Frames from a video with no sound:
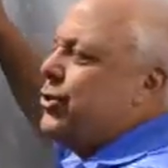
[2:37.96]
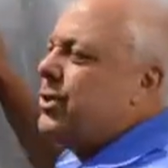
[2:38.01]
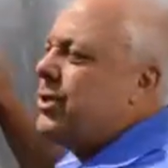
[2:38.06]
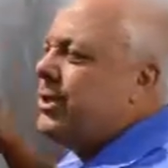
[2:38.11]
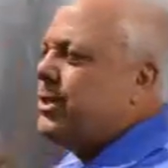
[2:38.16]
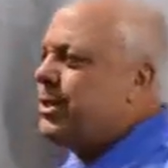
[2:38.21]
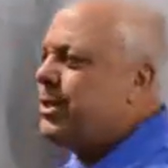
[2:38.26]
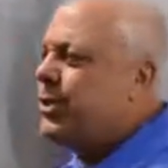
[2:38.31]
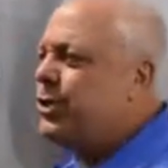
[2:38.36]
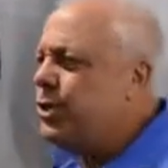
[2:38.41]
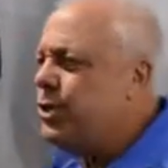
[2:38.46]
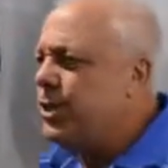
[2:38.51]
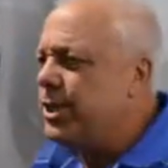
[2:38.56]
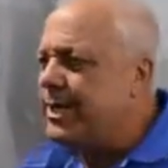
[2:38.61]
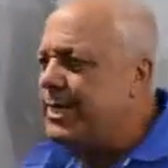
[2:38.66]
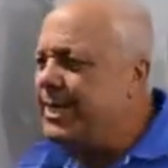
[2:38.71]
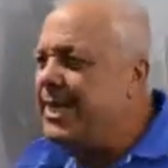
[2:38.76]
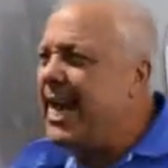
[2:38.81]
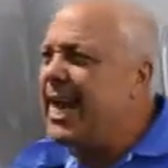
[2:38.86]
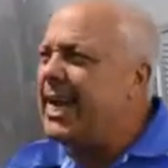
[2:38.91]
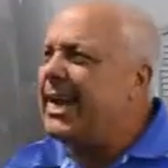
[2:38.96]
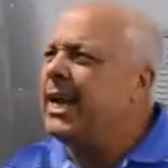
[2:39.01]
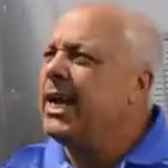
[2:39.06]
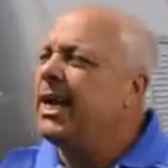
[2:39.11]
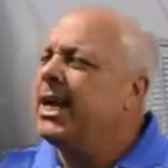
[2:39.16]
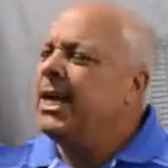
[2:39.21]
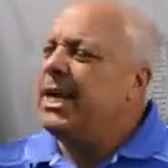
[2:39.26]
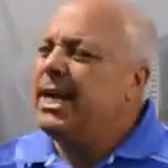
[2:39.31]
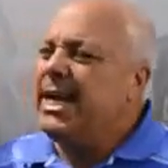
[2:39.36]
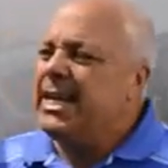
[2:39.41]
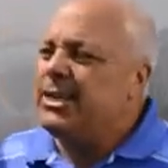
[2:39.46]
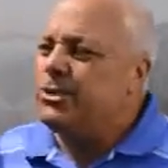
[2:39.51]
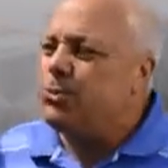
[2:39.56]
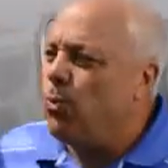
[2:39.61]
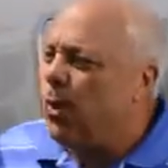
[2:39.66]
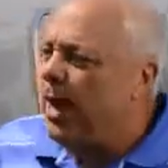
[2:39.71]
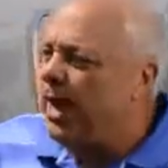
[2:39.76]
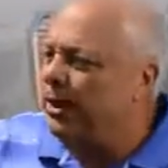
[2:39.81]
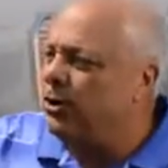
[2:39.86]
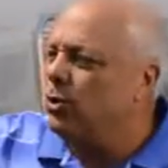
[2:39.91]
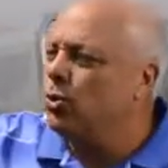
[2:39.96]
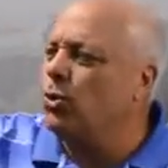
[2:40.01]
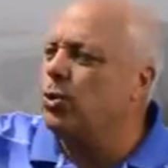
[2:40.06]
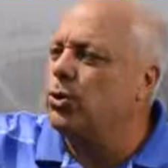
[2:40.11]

the deck is way cool.